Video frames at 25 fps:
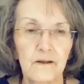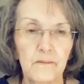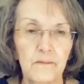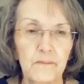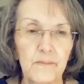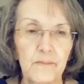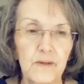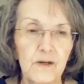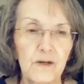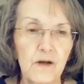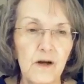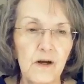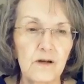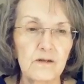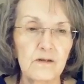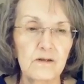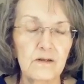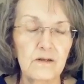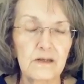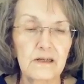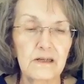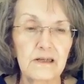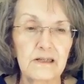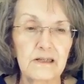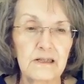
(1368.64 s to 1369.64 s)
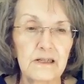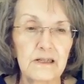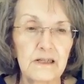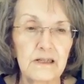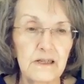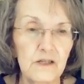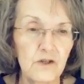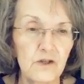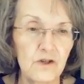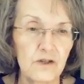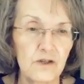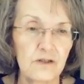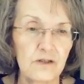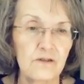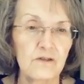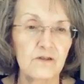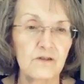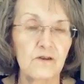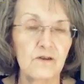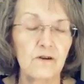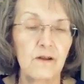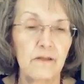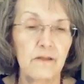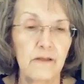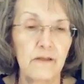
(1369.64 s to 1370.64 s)
because the conditions
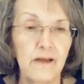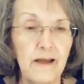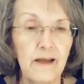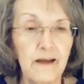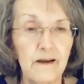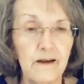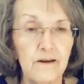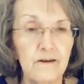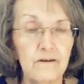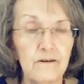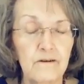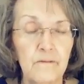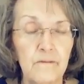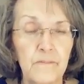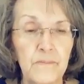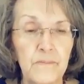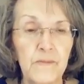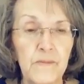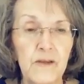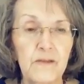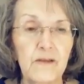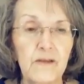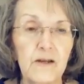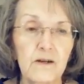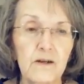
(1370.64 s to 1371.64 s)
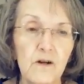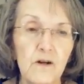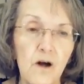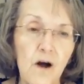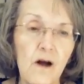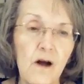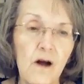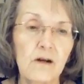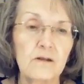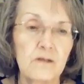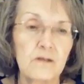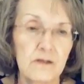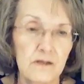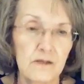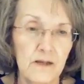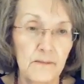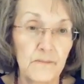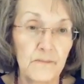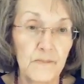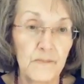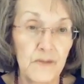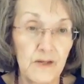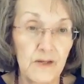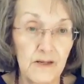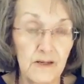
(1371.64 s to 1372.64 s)
are there that cause
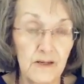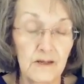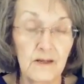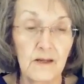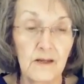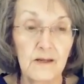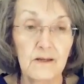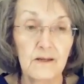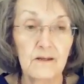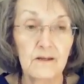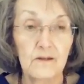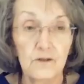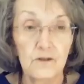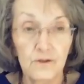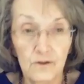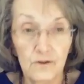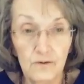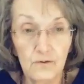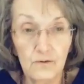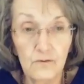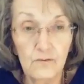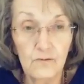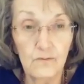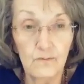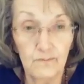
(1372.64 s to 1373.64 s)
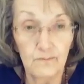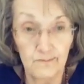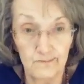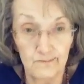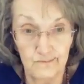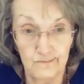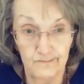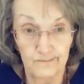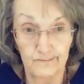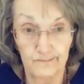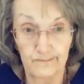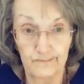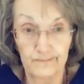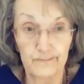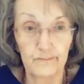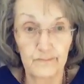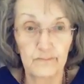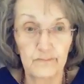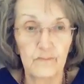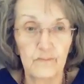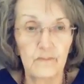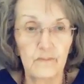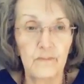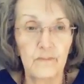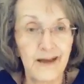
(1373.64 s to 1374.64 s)
something to
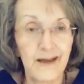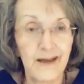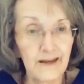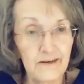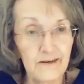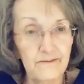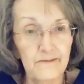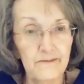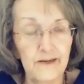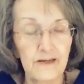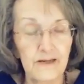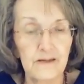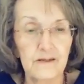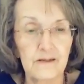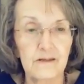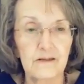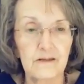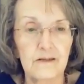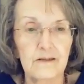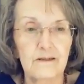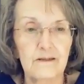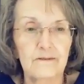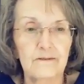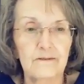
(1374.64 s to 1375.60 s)
manifest.